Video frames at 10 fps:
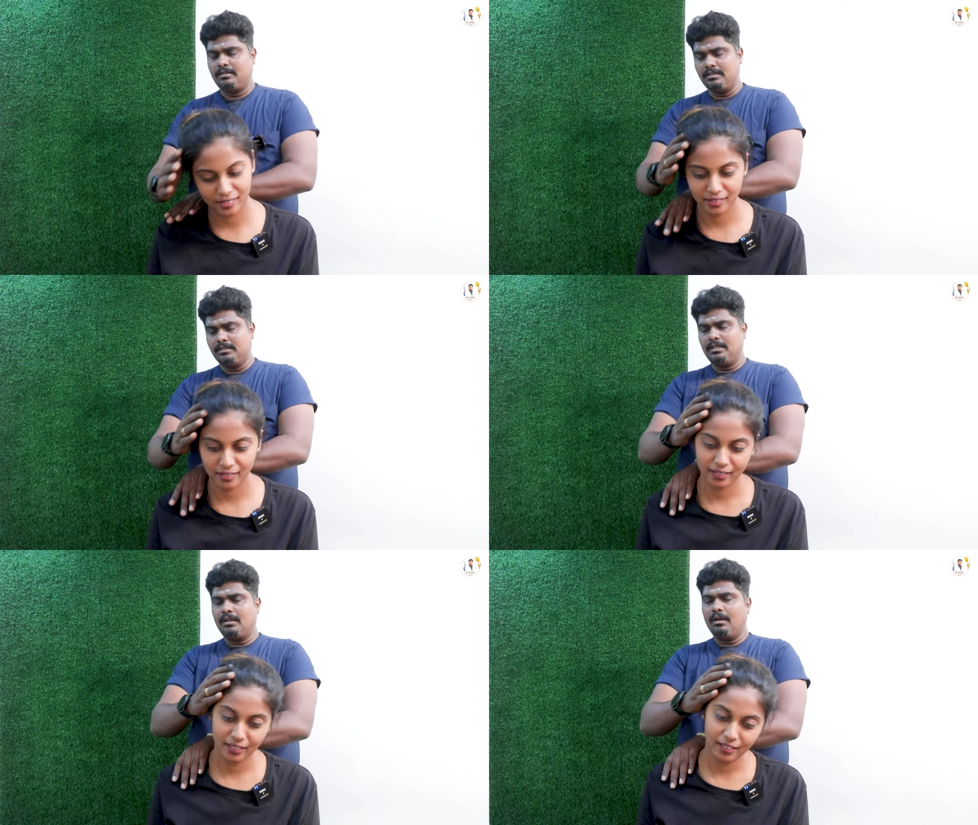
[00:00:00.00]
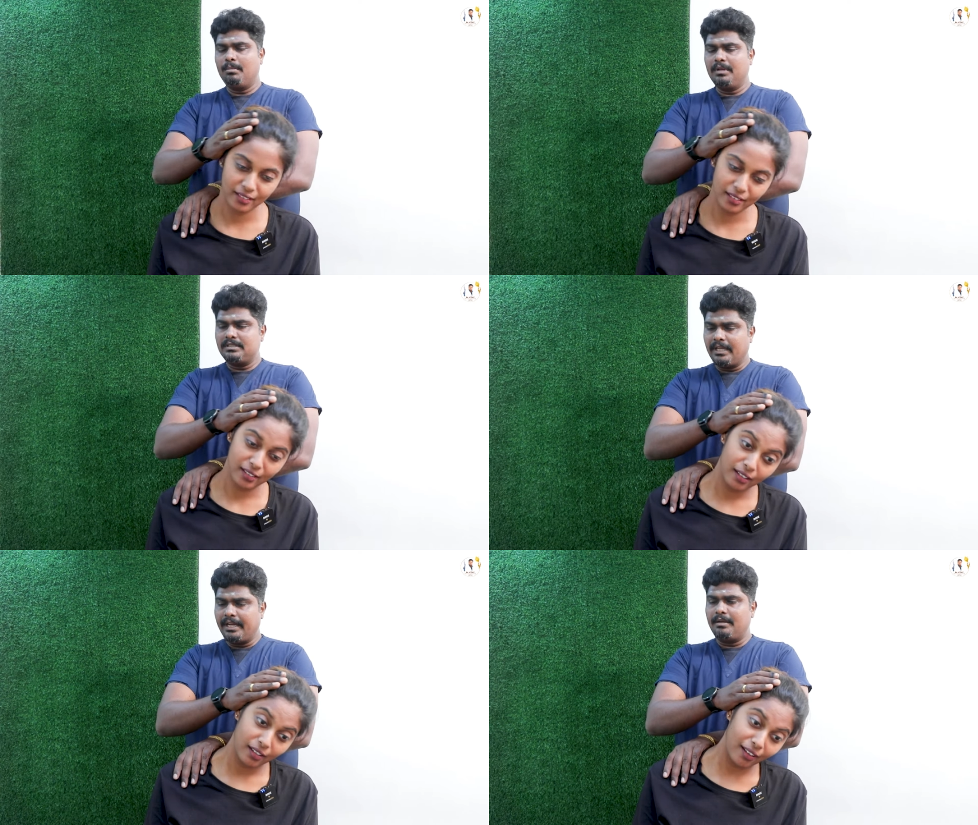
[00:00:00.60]
Speaker 1: This is the
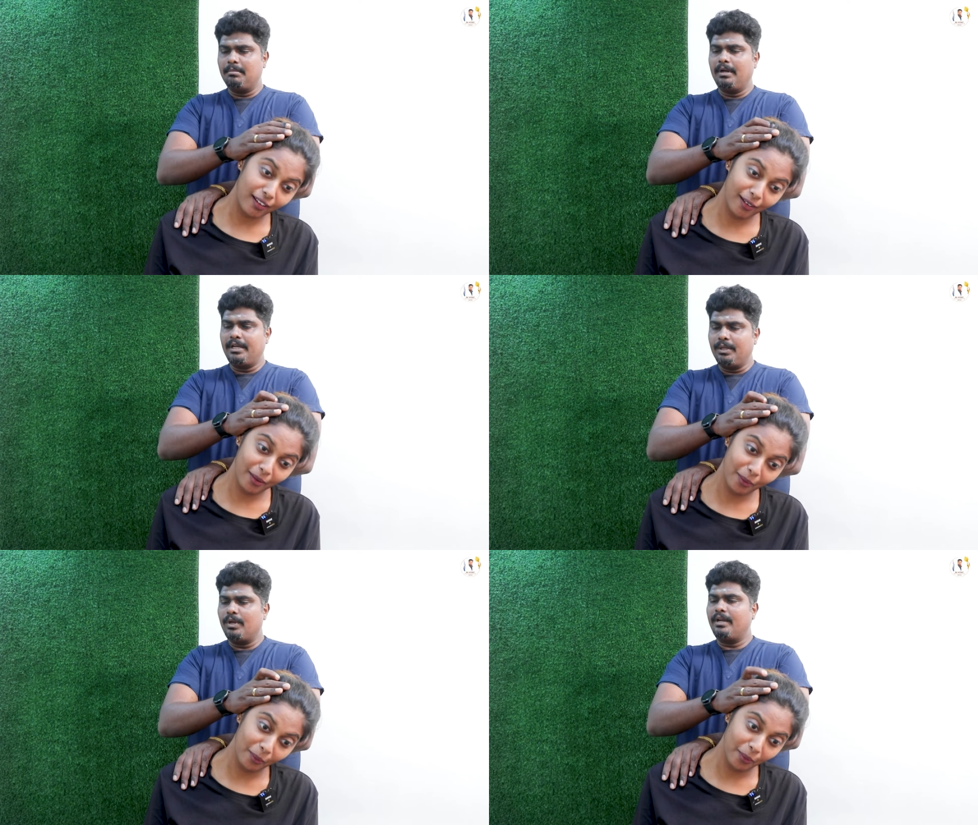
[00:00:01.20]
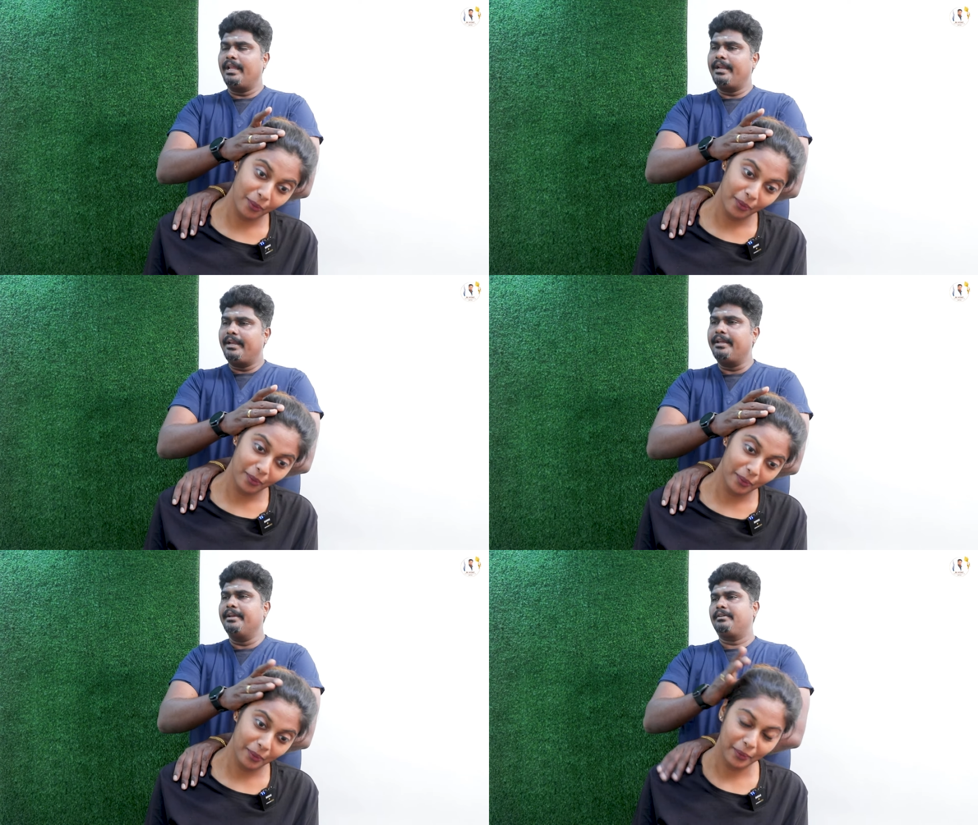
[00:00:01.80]
normal side but you are
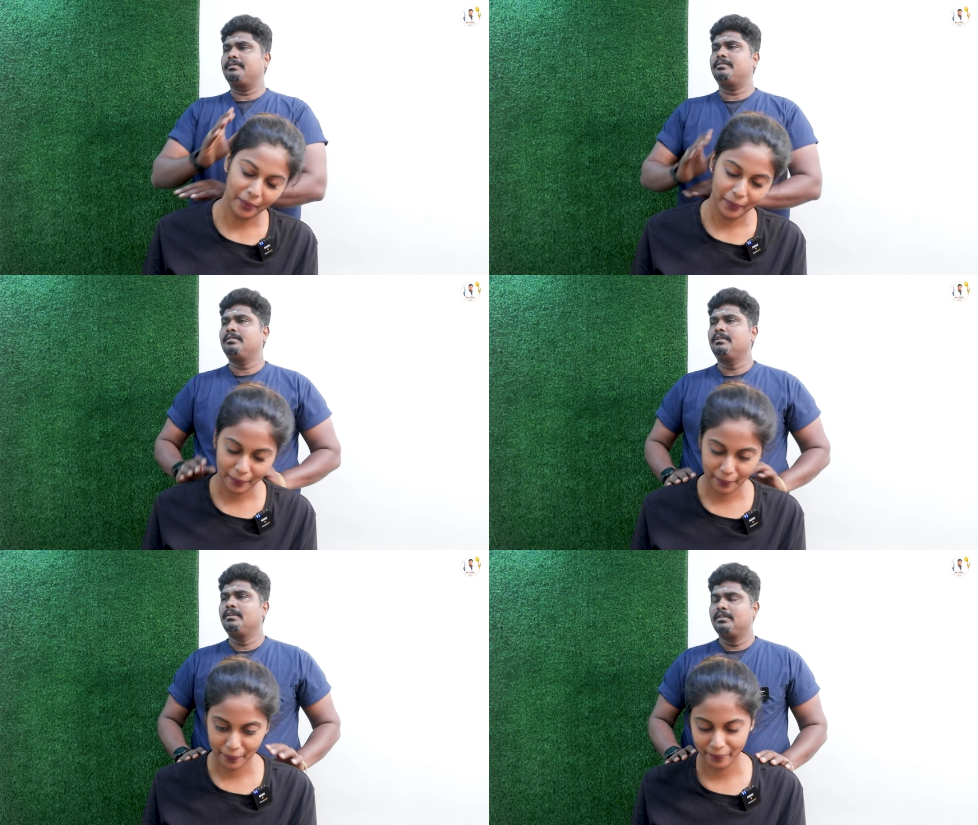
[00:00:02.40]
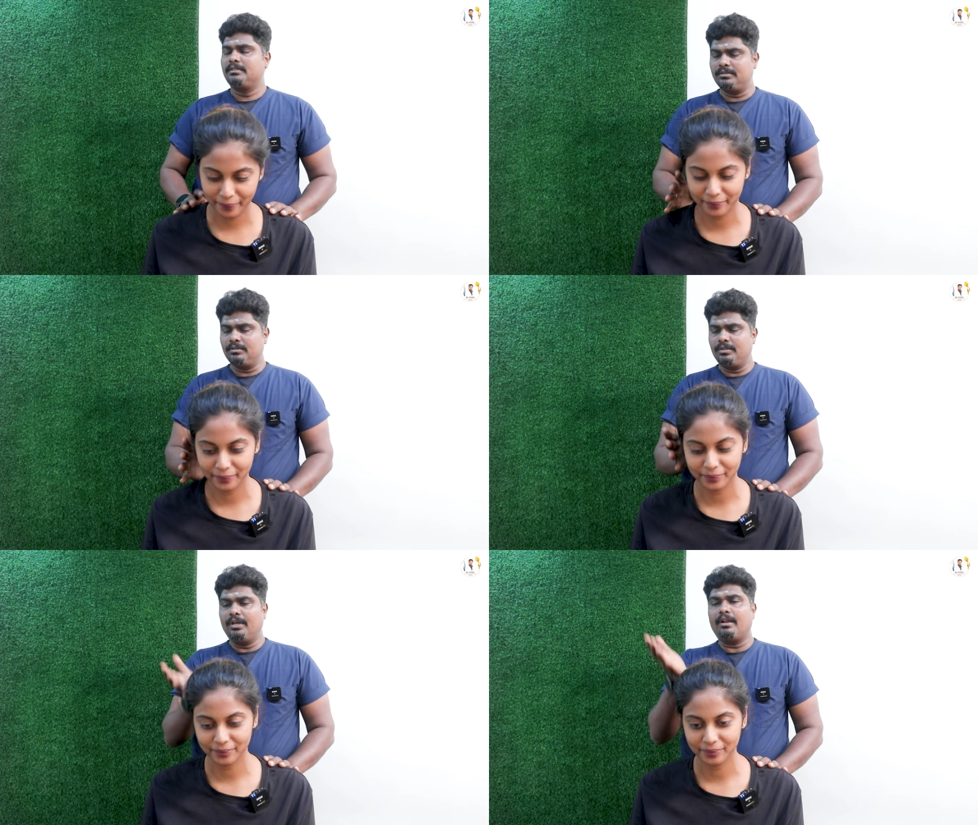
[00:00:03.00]
tight here.
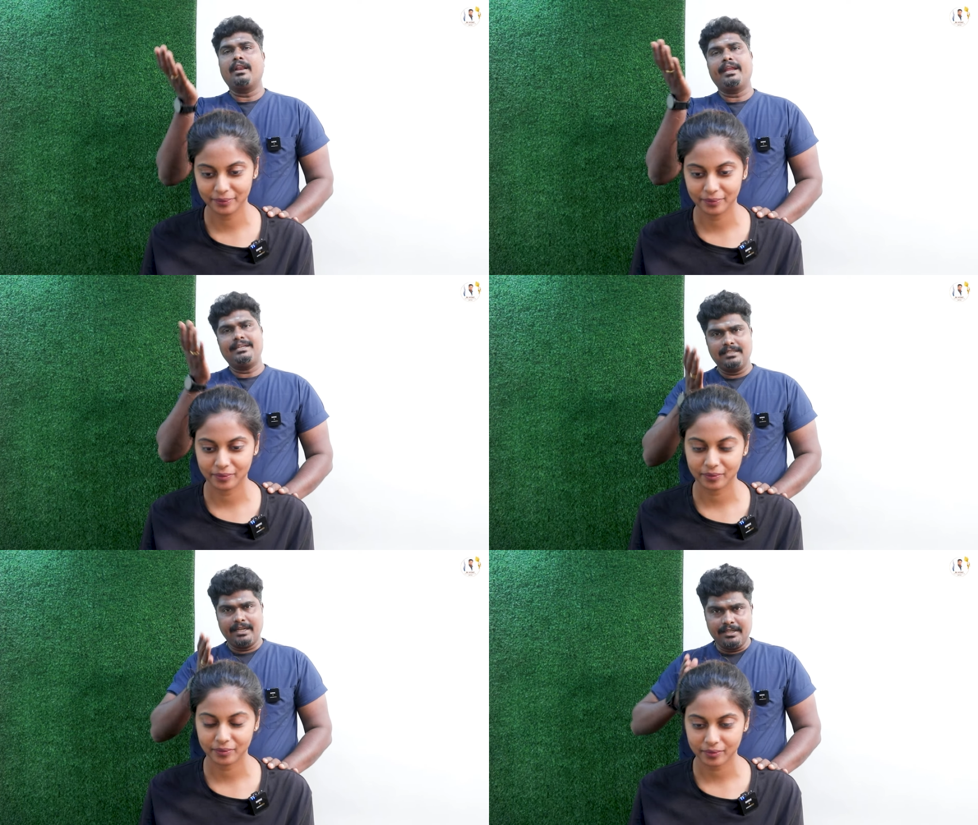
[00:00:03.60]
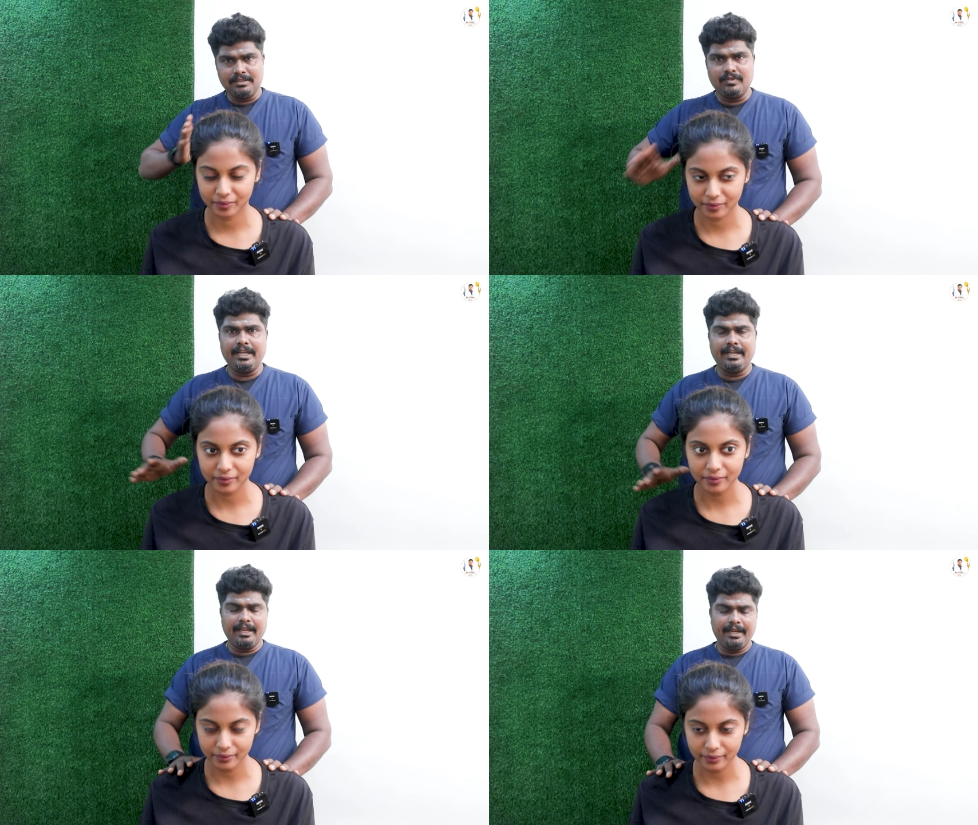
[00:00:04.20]
So your right side is
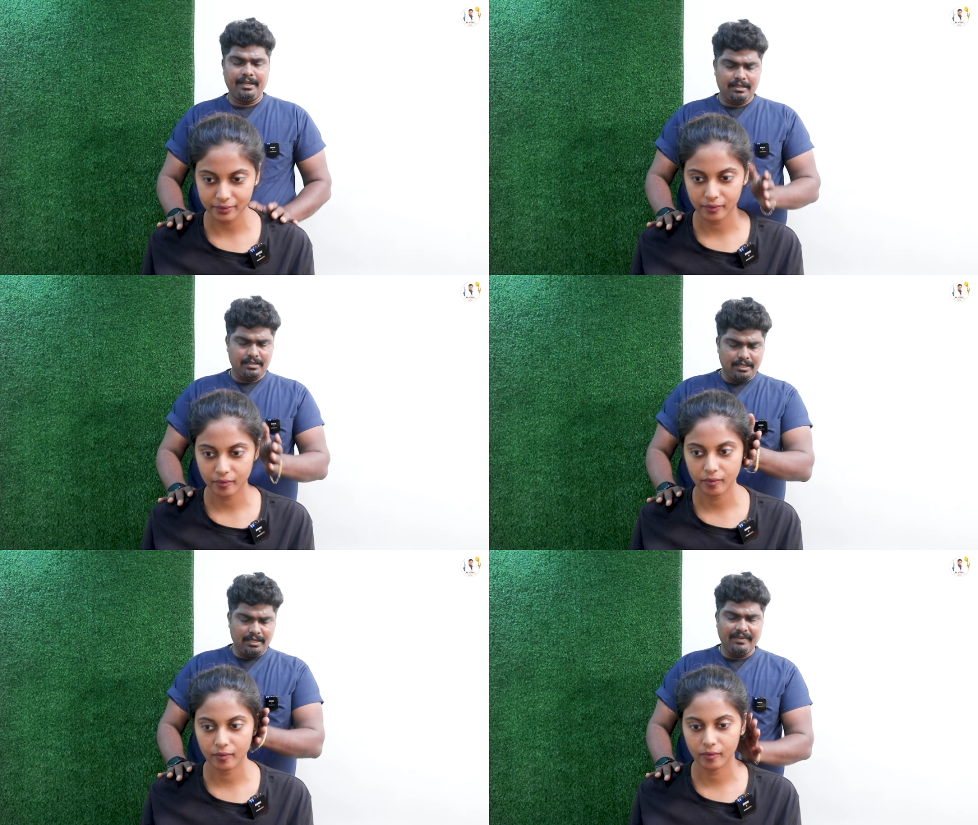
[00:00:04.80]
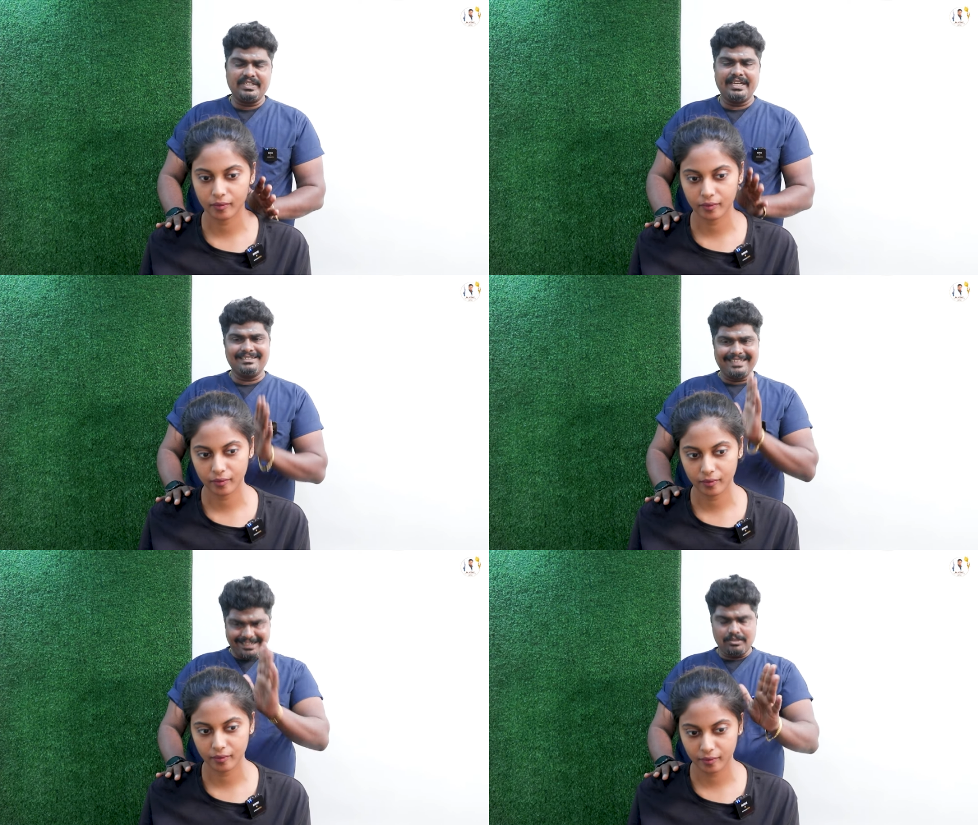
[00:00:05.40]
very tight. Your left
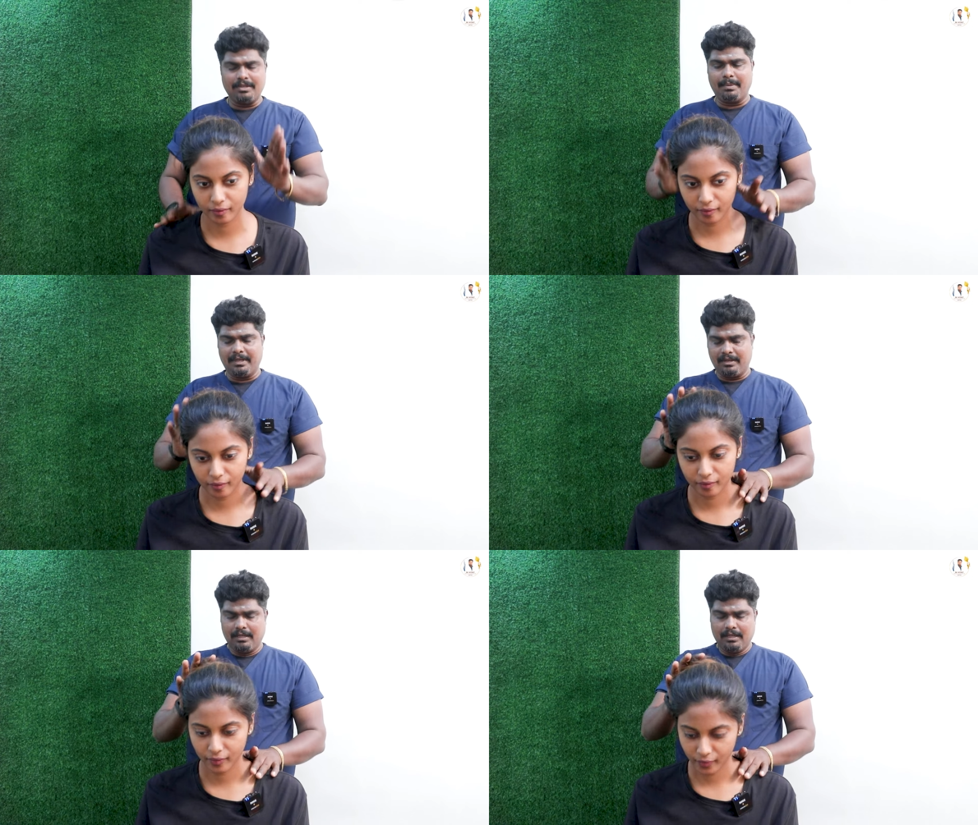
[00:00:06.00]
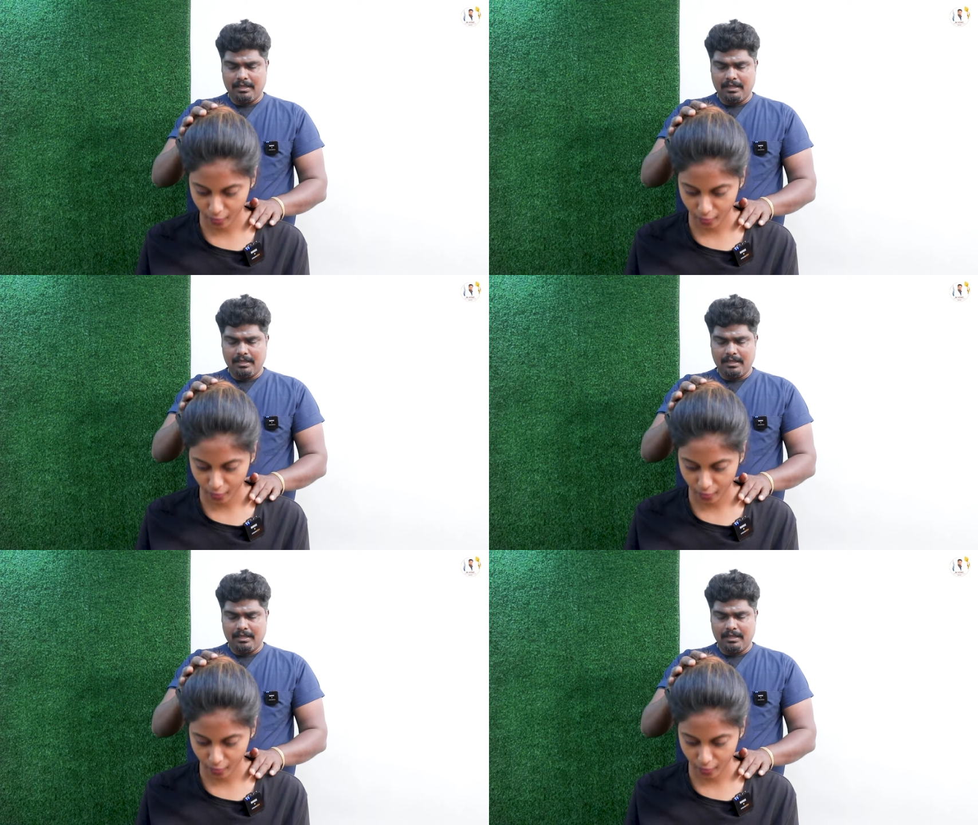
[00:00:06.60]
side is actually very